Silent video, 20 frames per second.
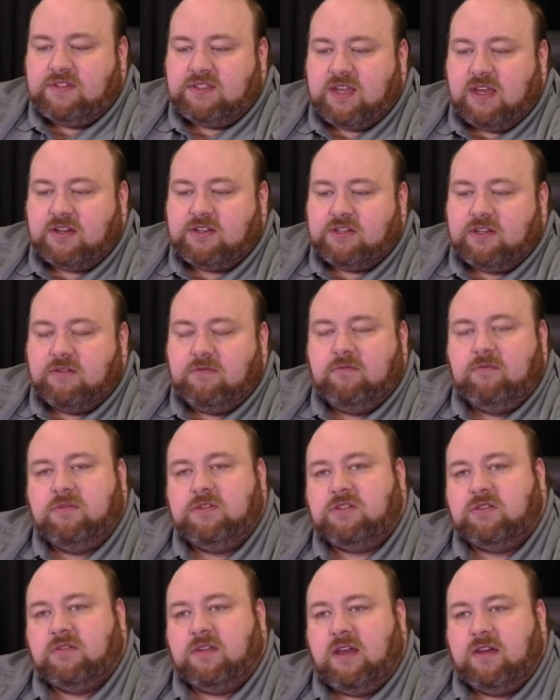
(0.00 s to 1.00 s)
session,
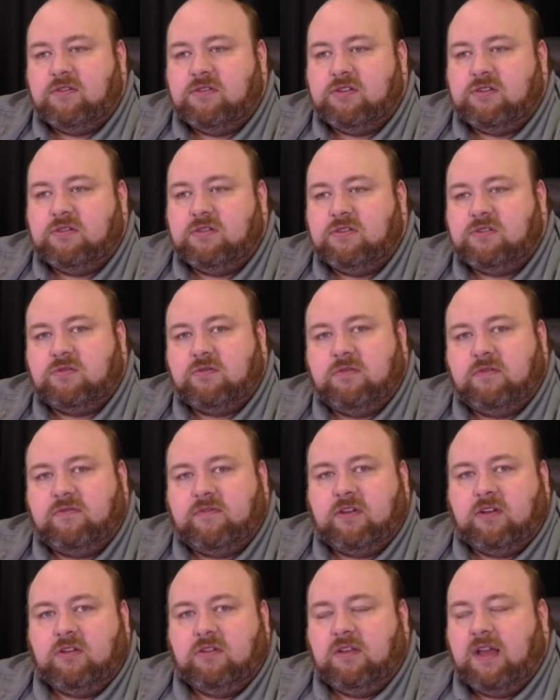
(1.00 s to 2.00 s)
which allows you to sort
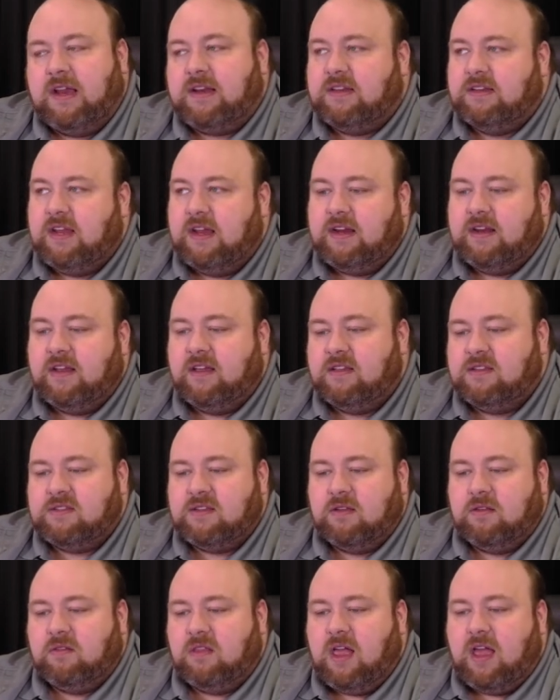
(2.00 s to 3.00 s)
of collect data as
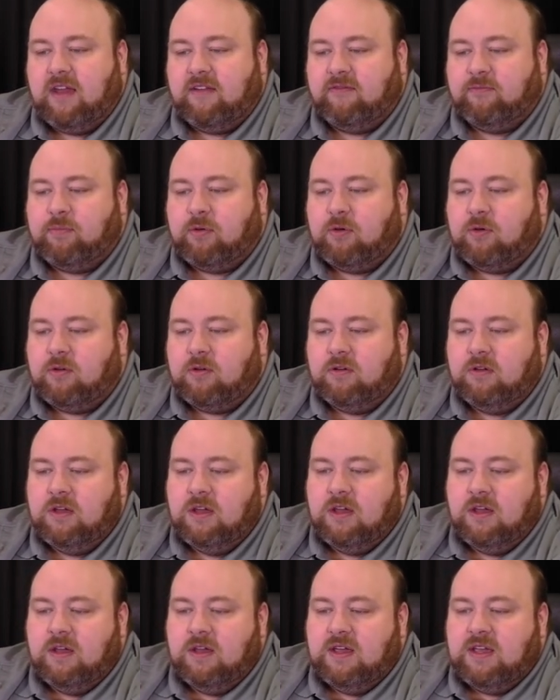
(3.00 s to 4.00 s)
a live poll?
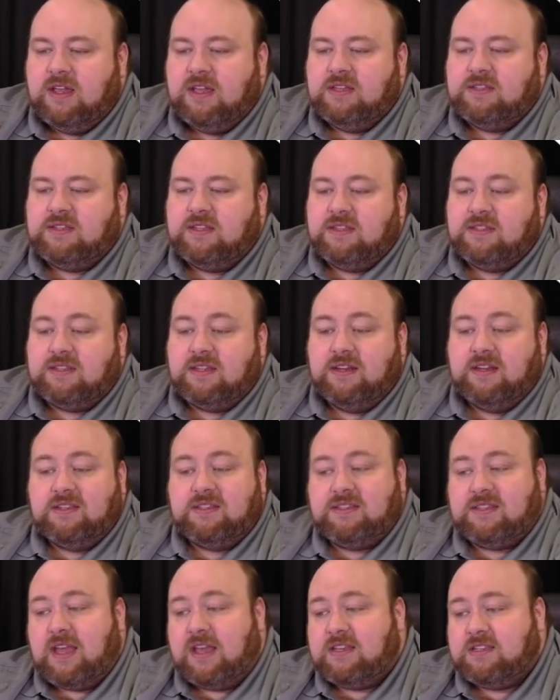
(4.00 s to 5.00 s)
Is this an
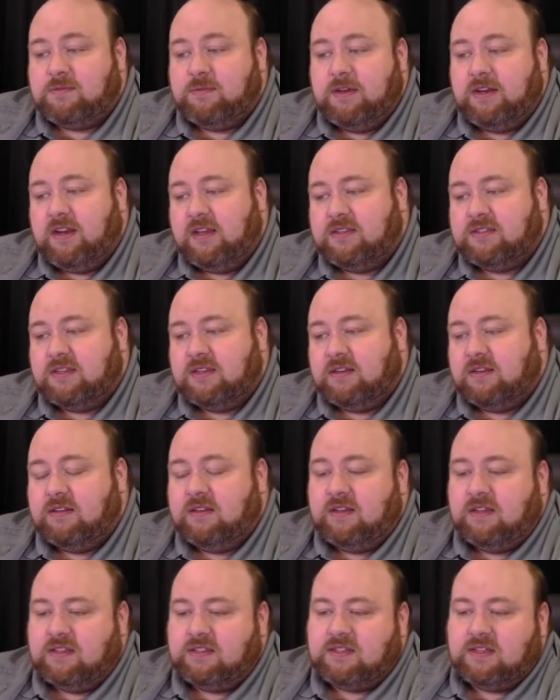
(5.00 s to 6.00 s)
assessment, as
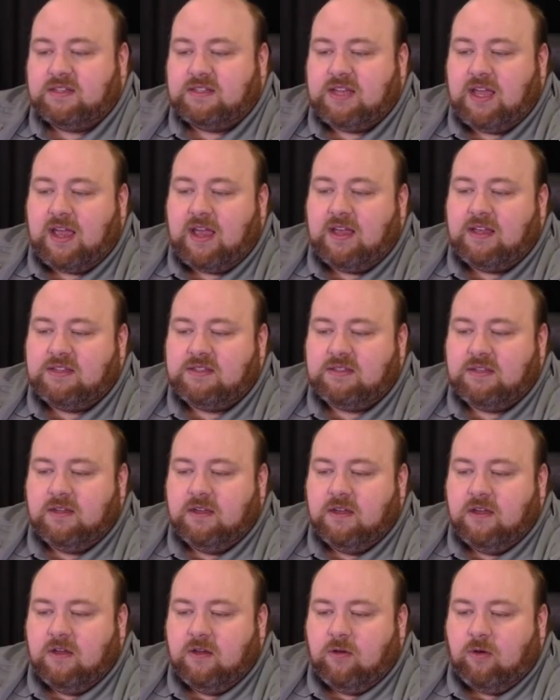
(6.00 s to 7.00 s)
in it's a test?
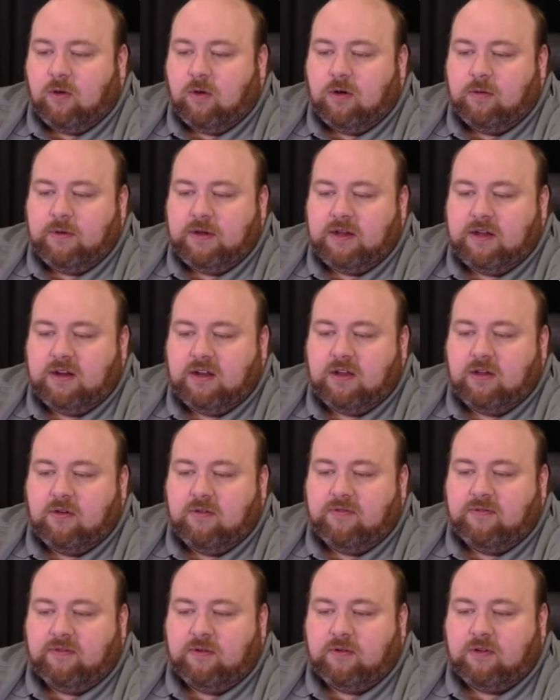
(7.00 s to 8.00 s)
Or are we going to
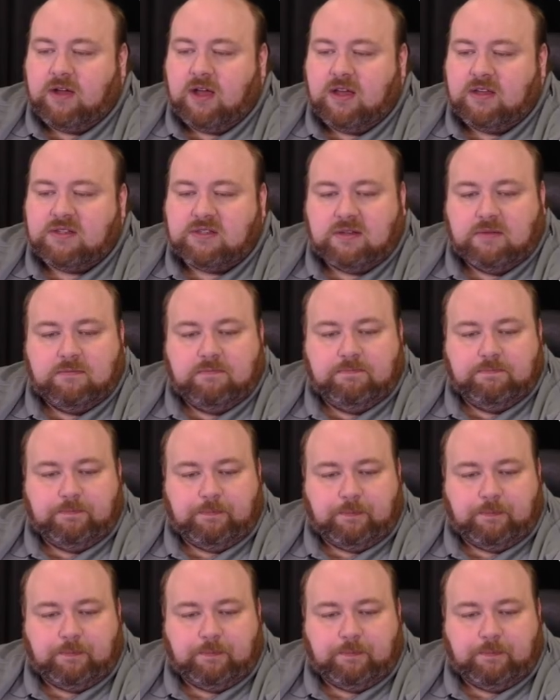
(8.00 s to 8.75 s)
go full custom?